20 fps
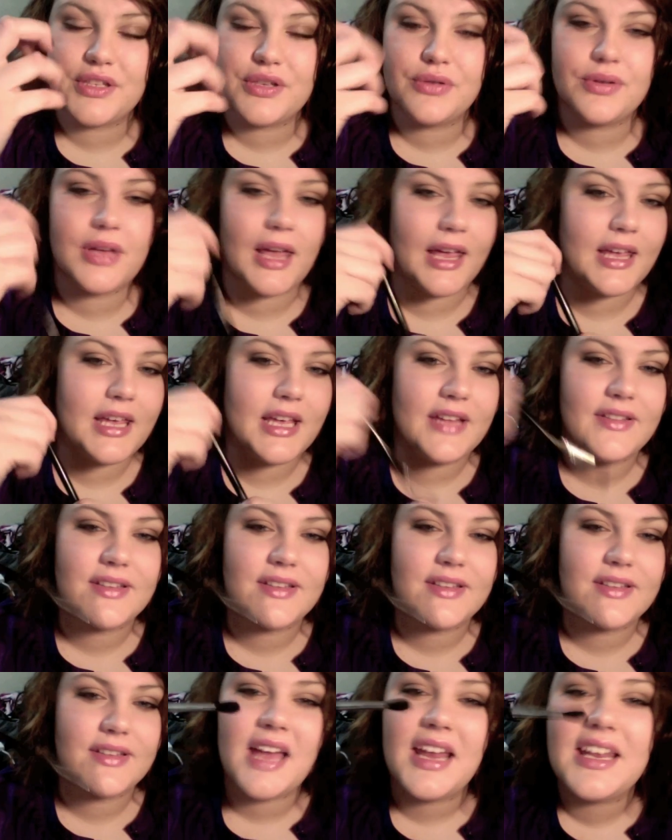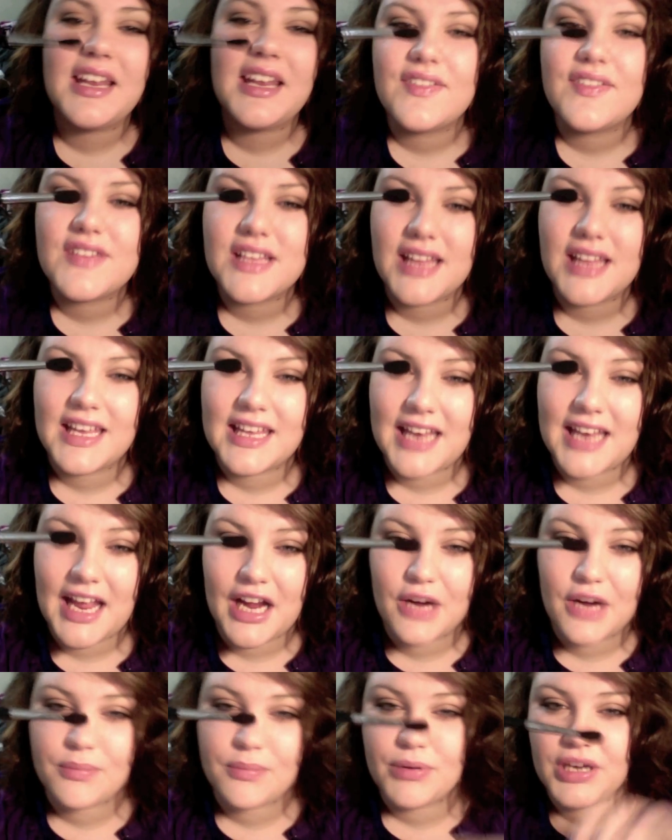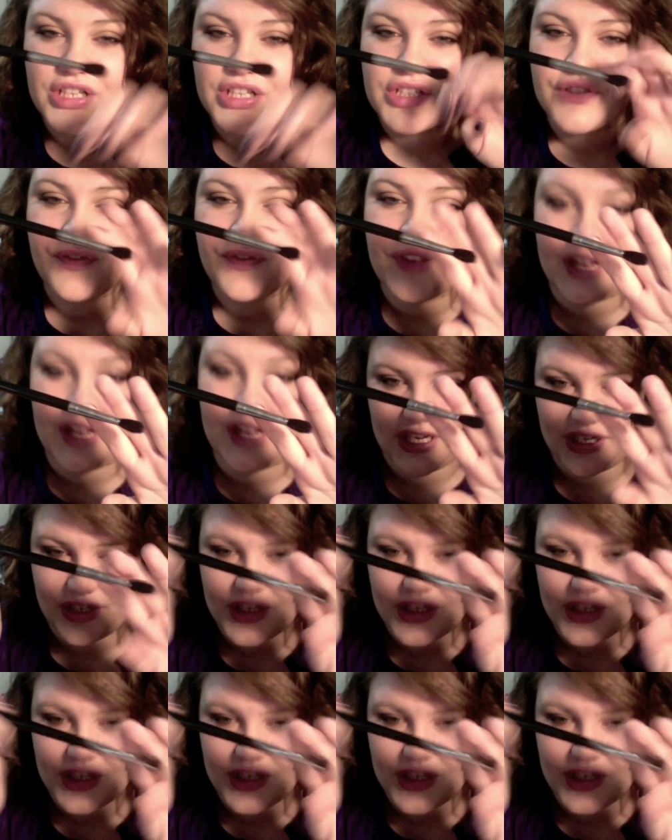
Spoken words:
too cakey. This kind of gives it like an airbrush finish.